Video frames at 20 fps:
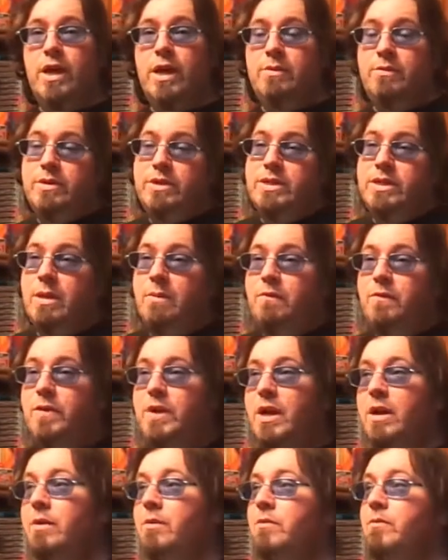That was
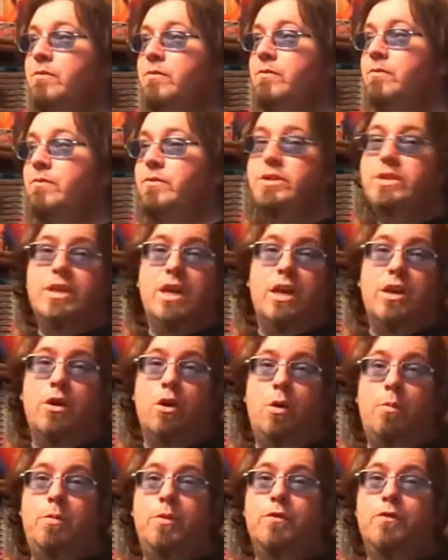something I was kind of
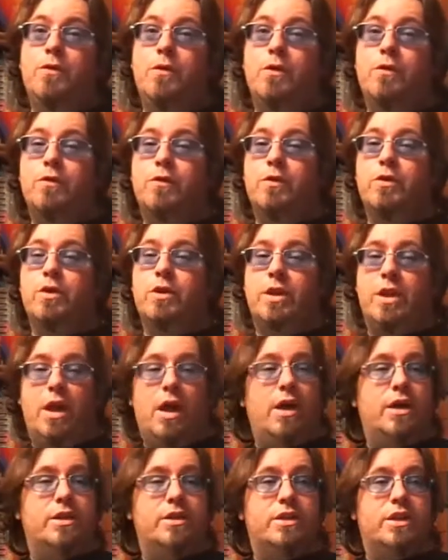hoping for a
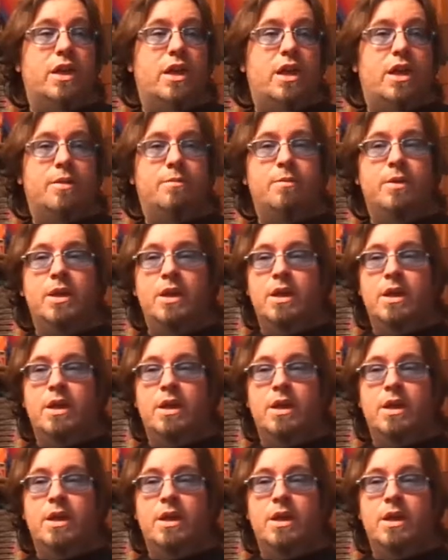long time.